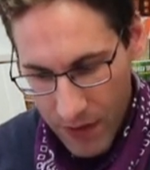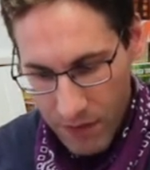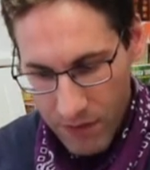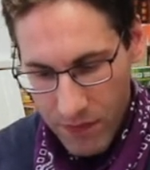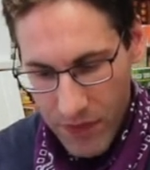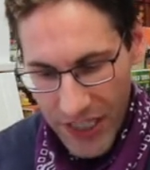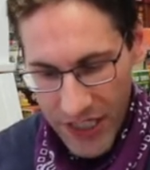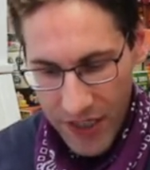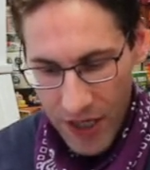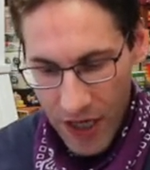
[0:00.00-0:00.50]

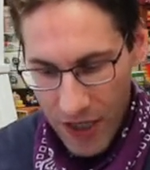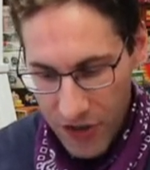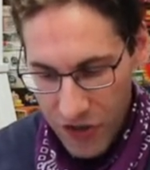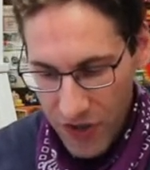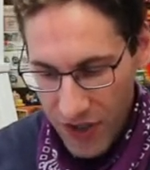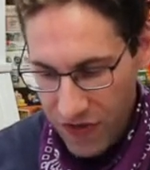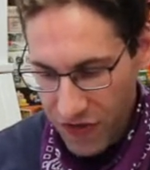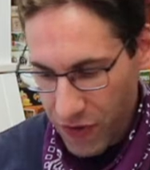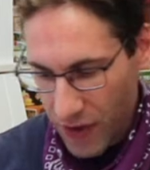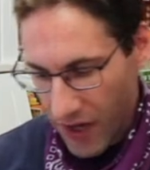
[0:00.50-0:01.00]
In
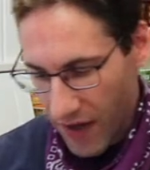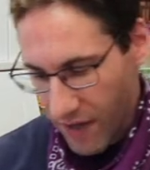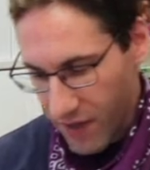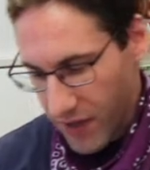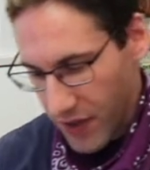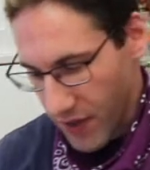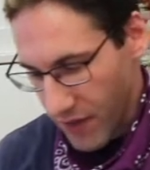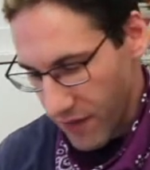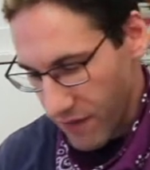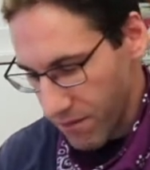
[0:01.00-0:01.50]
contrast, you have
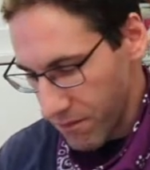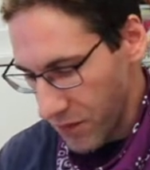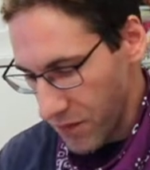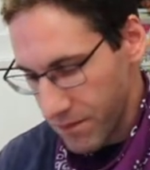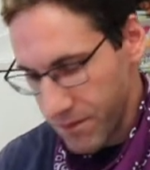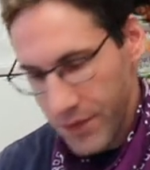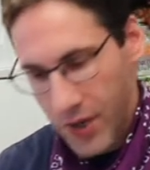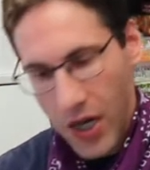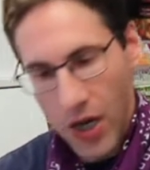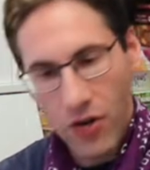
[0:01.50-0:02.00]
the
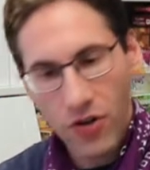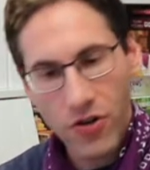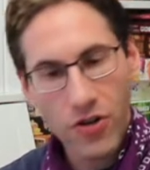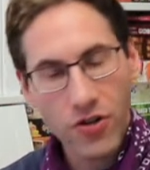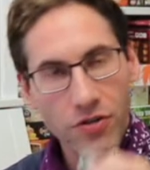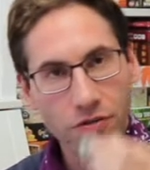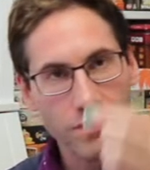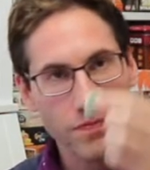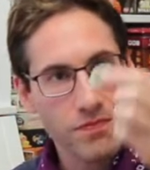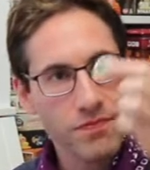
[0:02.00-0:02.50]

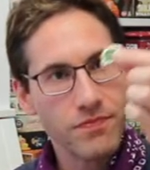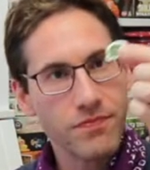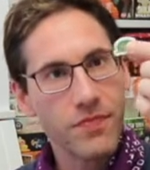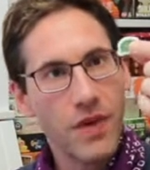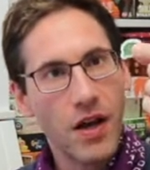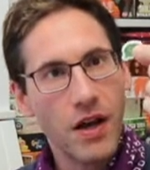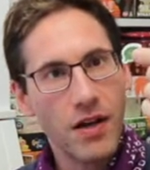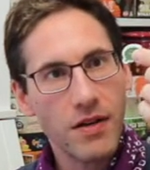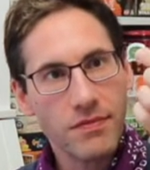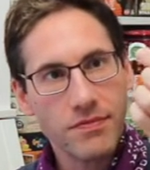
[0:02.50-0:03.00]
color
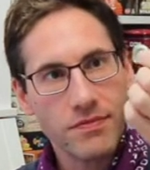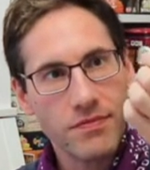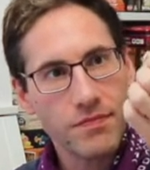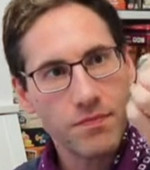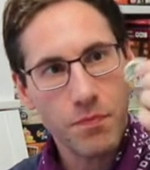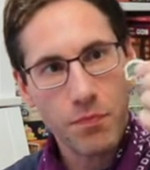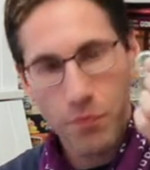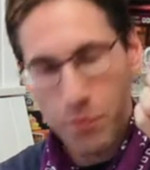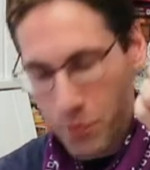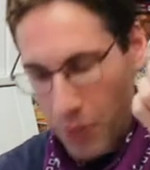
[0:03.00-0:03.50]

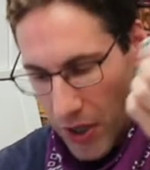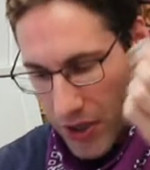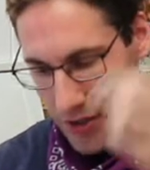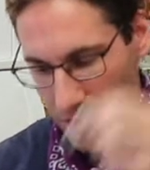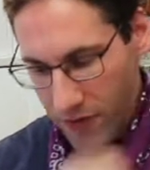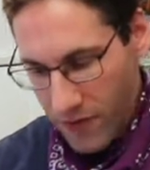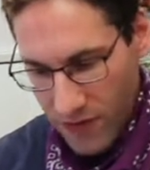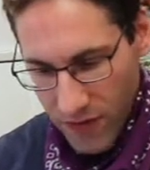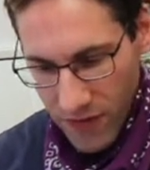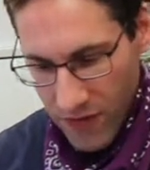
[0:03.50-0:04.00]

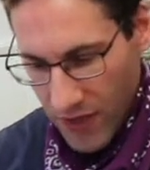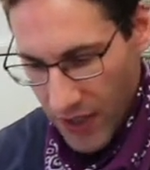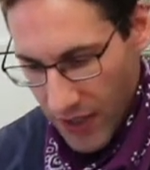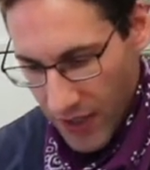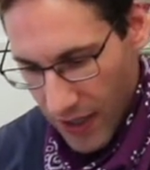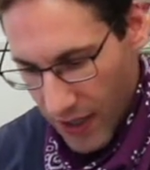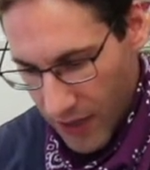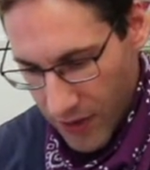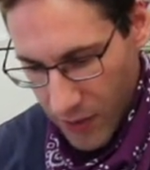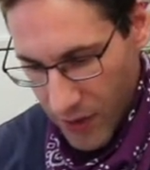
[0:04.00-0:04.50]
buttons.
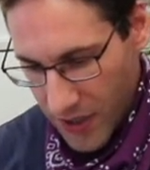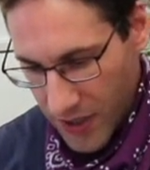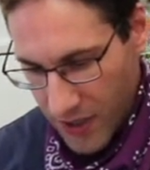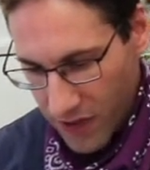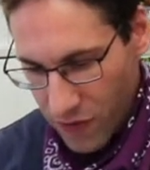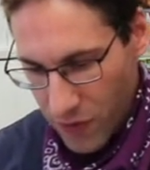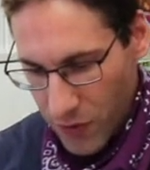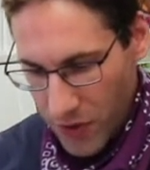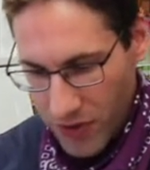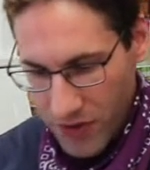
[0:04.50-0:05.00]
And the way
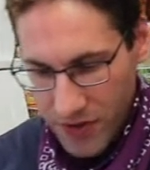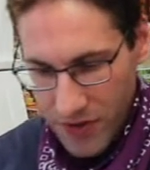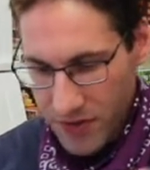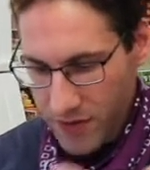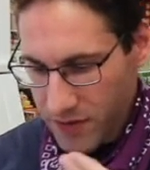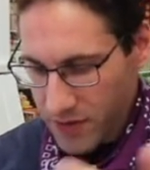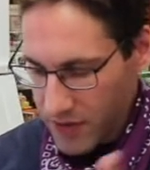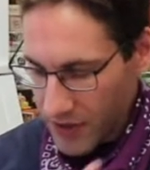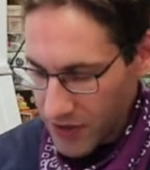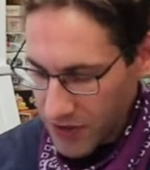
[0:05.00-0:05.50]
these works
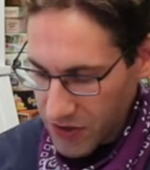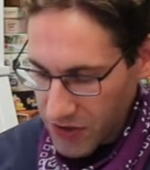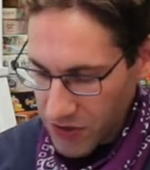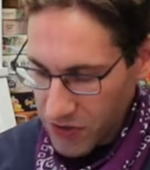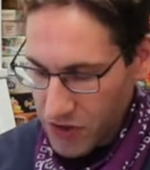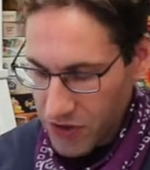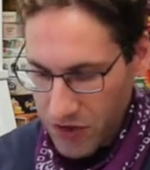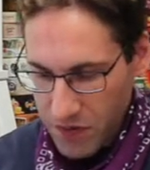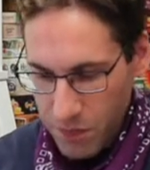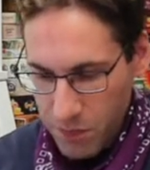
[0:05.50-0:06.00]
is you're
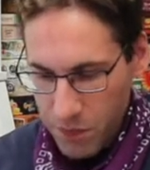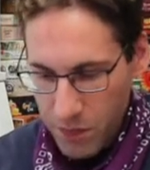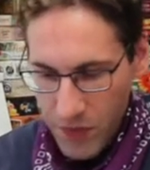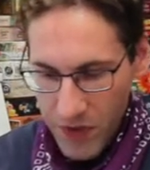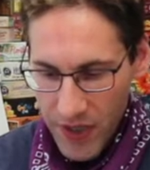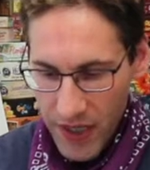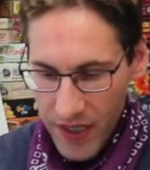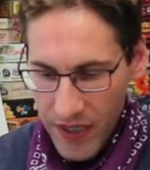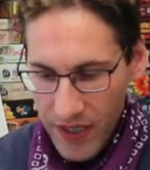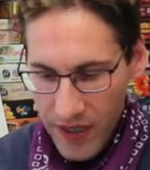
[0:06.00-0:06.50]
just
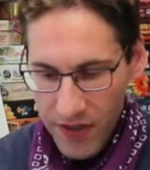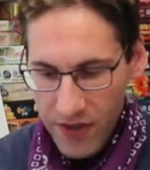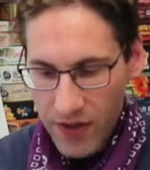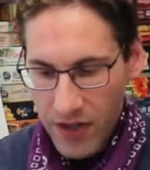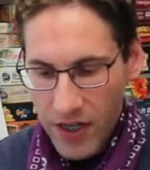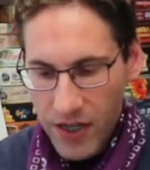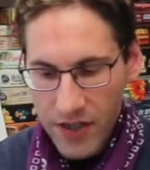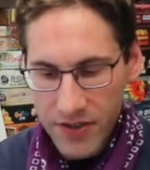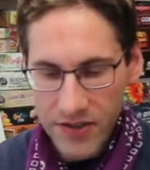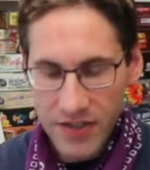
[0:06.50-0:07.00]
getting
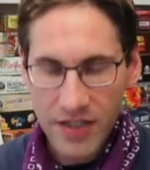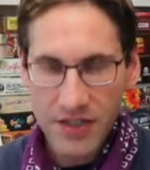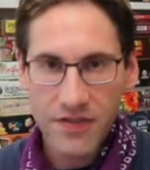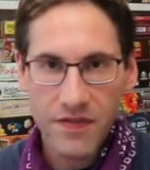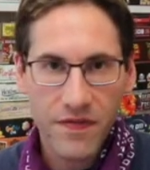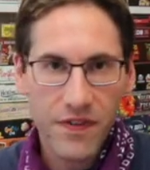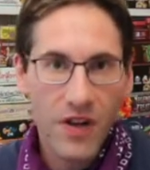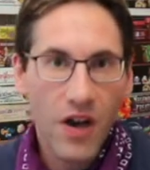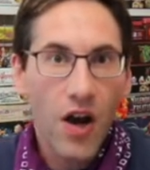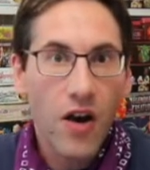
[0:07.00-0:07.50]
sets of
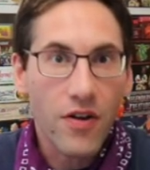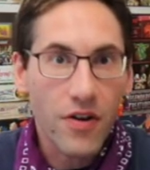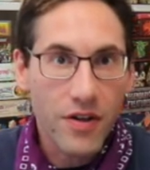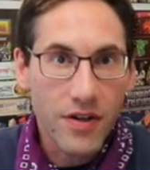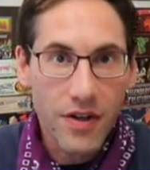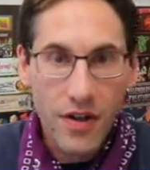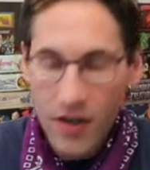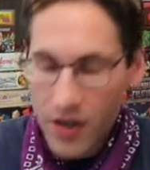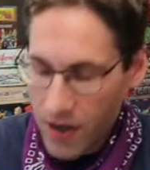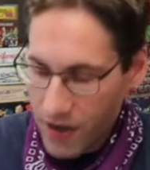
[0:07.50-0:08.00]
the color
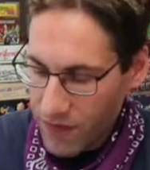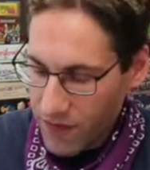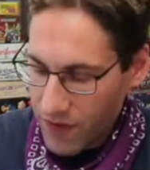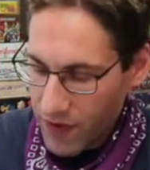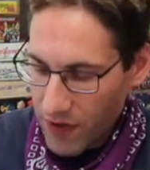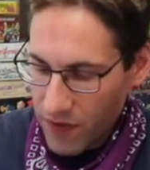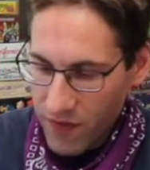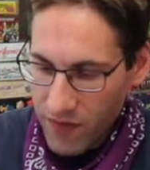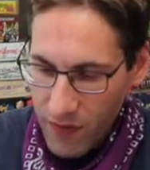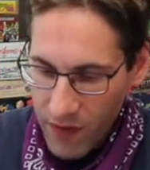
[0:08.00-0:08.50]

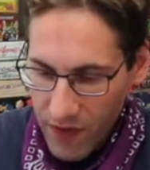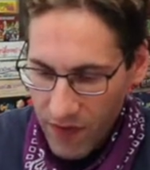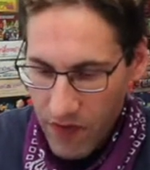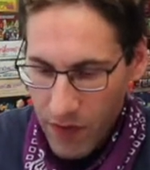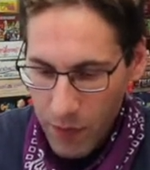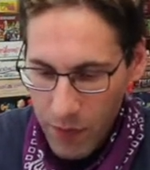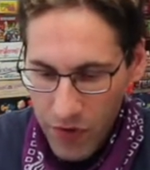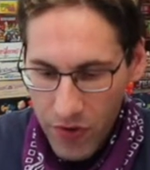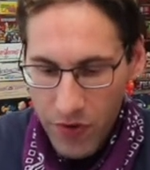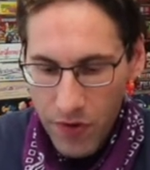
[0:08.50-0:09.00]
of the
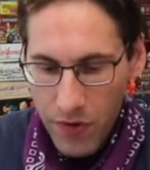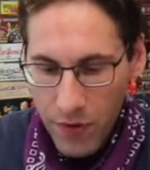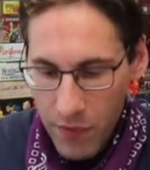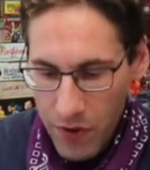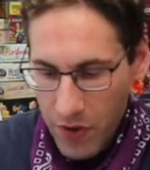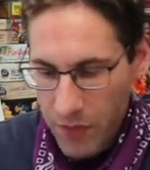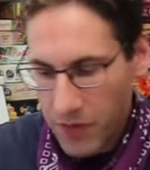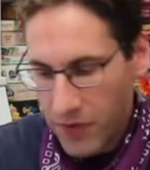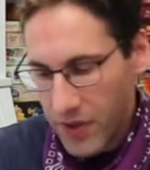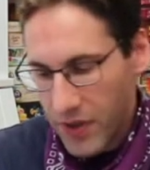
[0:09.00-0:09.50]
blue or
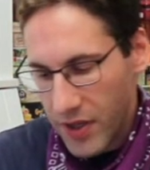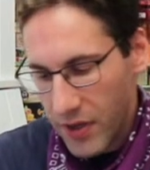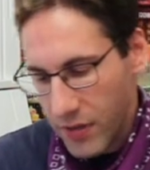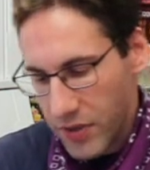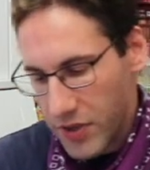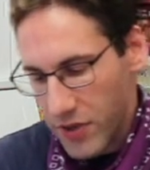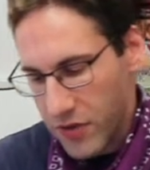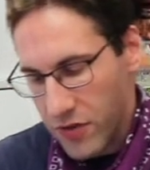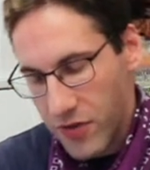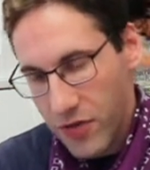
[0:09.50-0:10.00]
purple, and then when
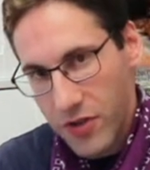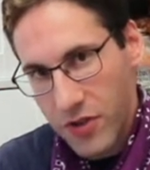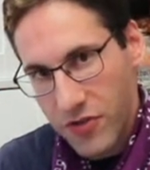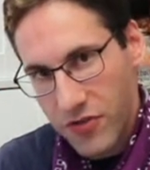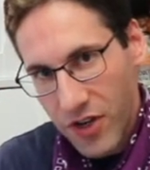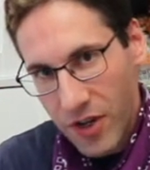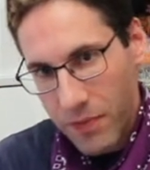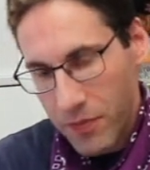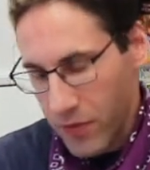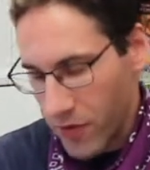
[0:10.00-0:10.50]
you do, you
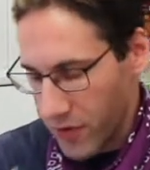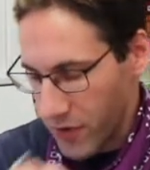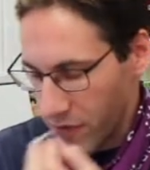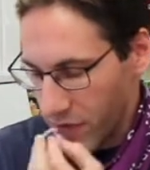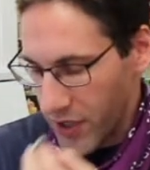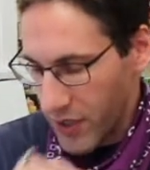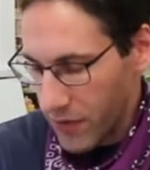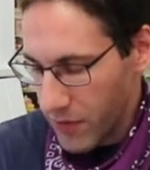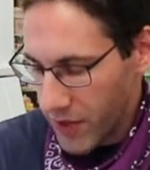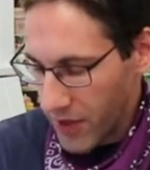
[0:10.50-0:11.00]
drop, or
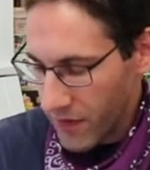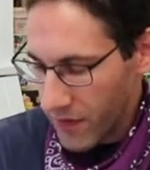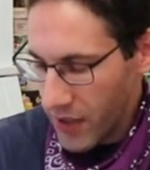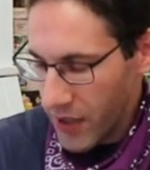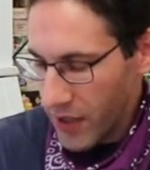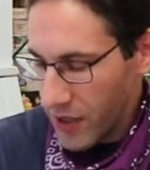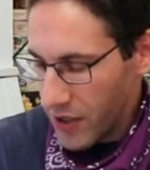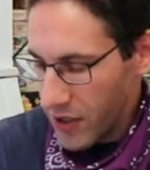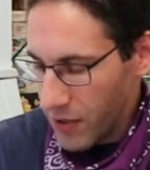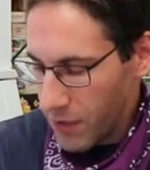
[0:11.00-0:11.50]
green or whatever,
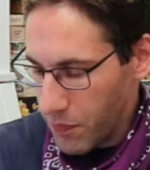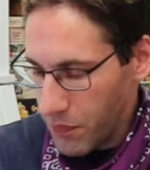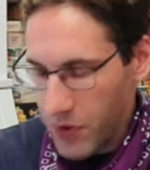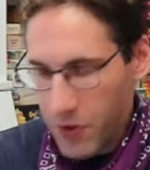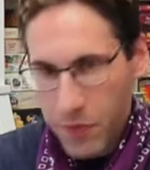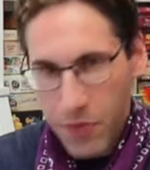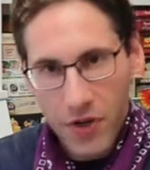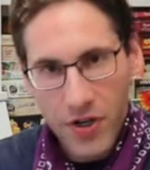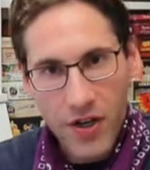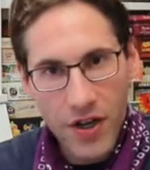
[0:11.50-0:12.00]
you
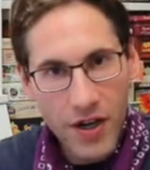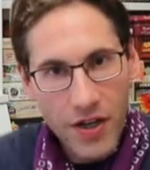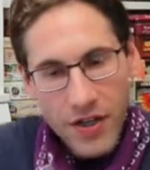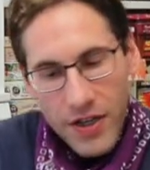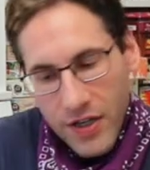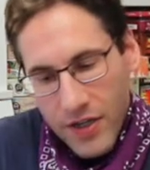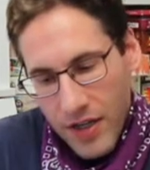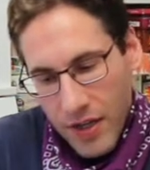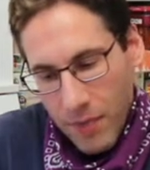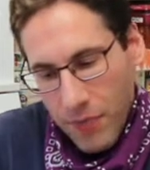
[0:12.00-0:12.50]
put it on
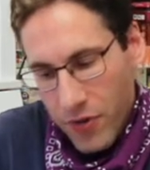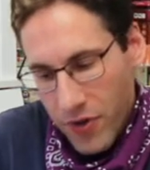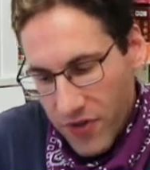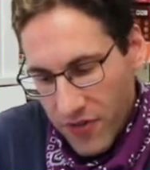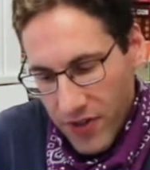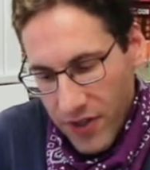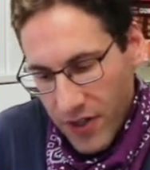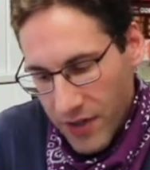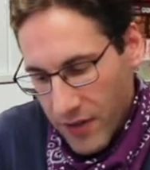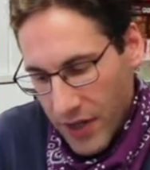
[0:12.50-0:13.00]
and you get points
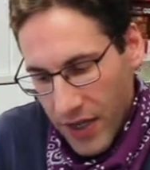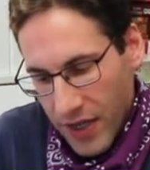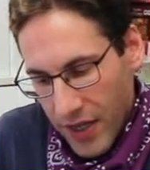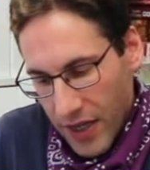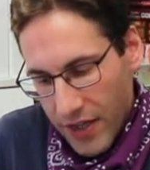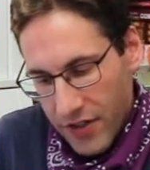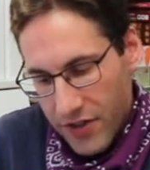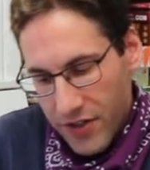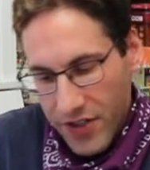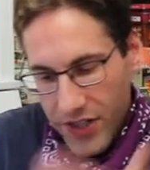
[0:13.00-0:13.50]
there,
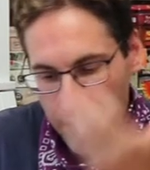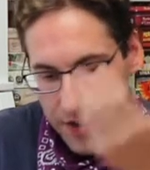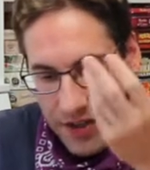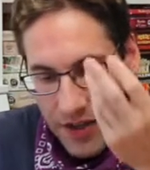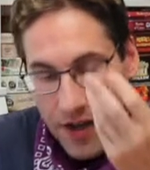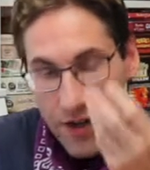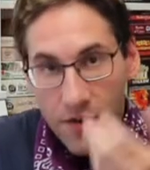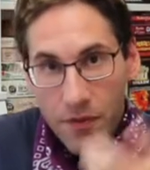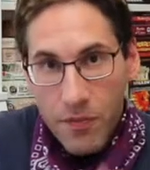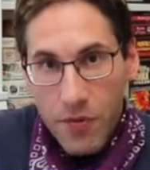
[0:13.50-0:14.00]
and you're going to get the
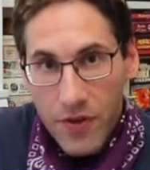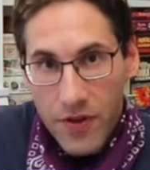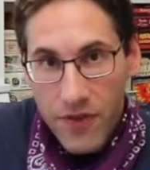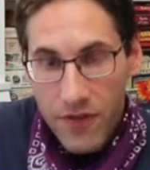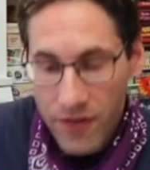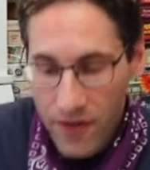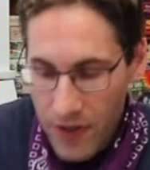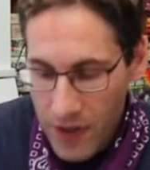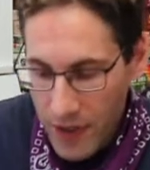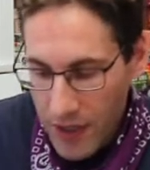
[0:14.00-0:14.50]
color
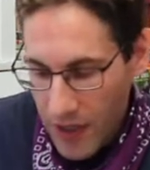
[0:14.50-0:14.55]
points.